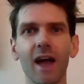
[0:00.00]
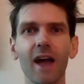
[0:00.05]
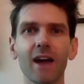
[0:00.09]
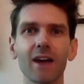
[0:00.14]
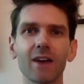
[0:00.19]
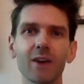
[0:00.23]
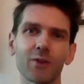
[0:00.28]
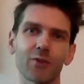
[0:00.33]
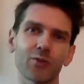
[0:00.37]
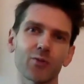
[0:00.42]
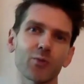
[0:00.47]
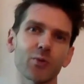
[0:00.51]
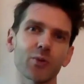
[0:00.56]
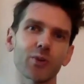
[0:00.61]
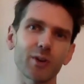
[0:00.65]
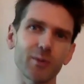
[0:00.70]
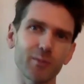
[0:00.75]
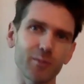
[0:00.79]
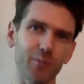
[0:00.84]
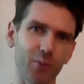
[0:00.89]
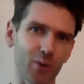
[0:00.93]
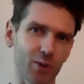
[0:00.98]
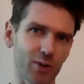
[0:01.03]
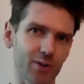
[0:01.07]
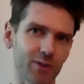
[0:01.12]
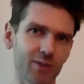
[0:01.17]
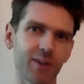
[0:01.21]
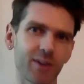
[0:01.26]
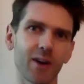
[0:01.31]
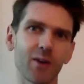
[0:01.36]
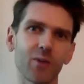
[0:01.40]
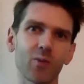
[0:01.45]
and it's really
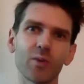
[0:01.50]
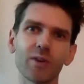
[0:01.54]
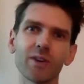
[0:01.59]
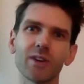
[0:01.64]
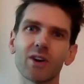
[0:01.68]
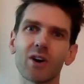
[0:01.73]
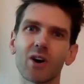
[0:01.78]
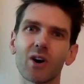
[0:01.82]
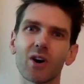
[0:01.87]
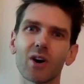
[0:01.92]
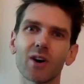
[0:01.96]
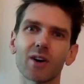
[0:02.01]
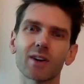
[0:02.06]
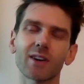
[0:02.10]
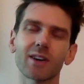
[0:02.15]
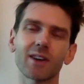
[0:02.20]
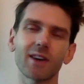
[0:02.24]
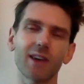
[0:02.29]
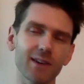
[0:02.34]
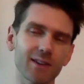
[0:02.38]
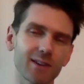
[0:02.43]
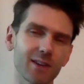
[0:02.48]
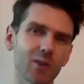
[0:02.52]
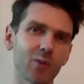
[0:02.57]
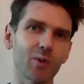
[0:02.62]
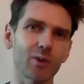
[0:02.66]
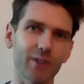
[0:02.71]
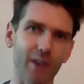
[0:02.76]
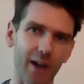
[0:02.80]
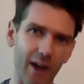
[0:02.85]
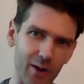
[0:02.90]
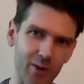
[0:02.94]
important that we are connecting
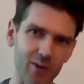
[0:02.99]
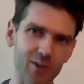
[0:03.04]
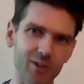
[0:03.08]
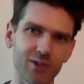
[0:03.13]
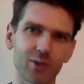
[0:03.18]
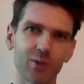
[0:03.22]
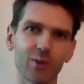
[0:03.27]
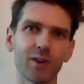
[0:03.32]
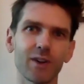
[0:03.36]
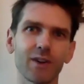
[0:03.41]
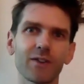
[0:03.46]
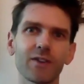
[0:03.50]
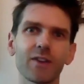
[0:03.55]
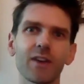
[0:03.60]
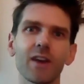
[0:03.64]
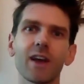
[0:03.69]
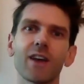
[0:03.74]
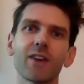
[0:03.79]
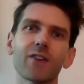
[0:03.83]
with our students,